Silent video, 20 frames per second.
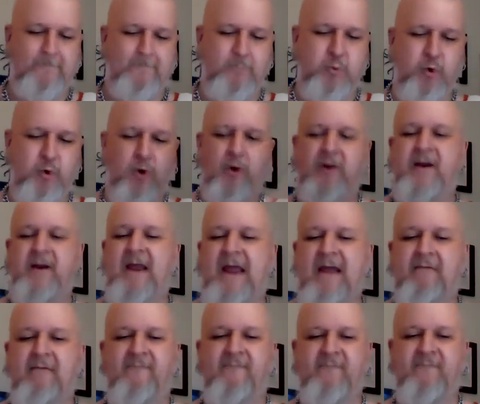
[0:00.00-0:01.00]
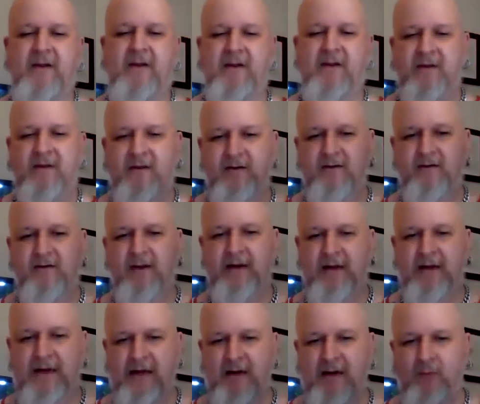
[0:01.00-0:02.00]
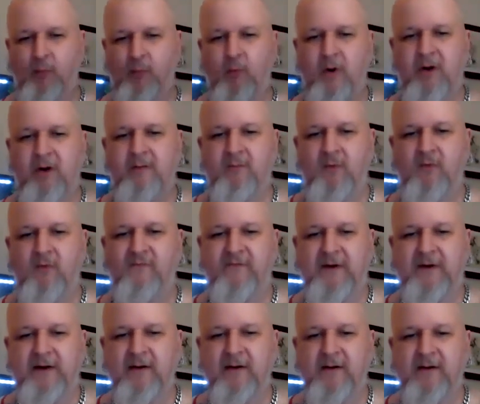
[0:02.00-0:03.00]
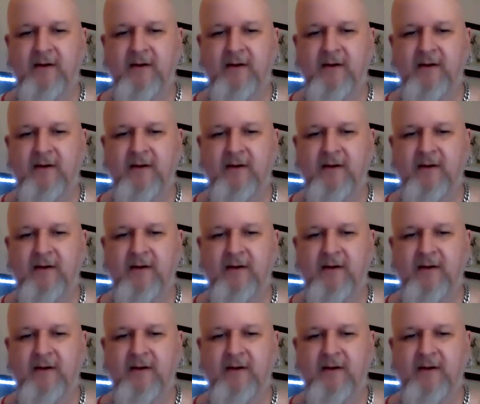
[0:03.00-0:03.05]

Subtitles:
put everything like in one movie.